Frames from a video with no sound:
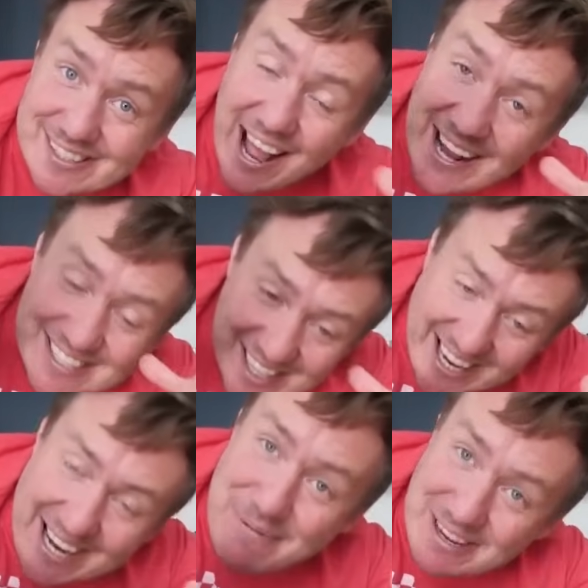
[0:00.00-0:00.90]
That is the
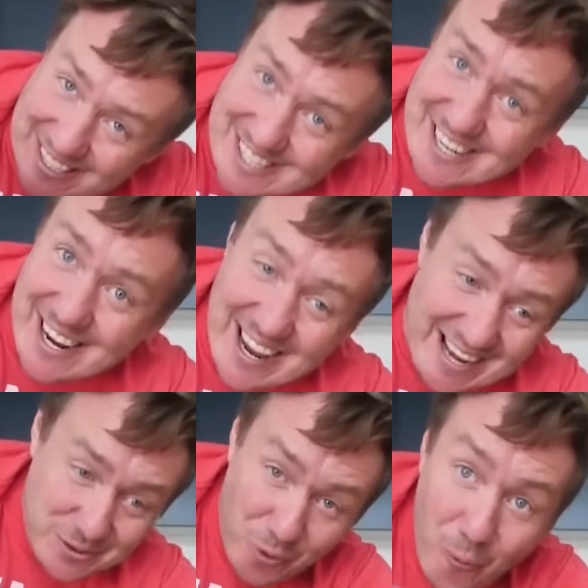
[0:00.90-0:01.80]
key message here.
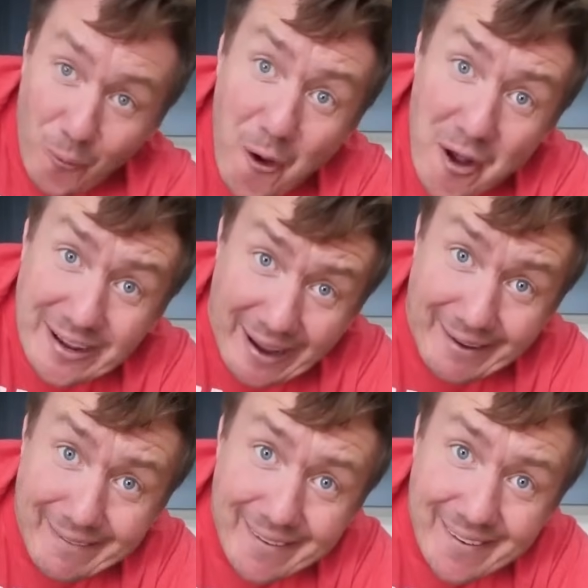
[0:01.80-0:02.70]
It's all
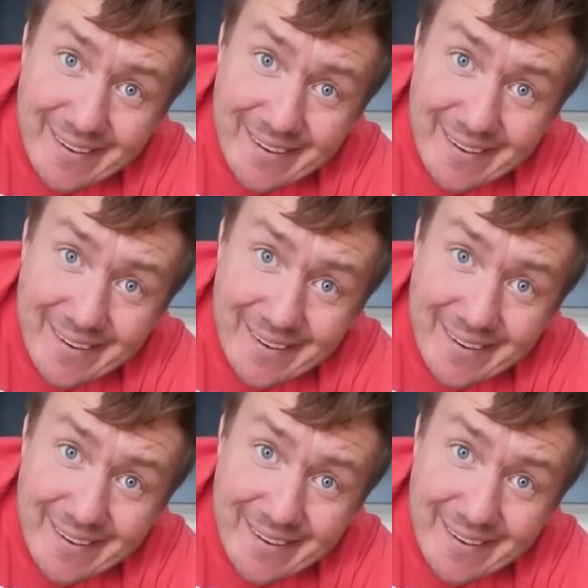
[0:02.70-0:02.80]
working.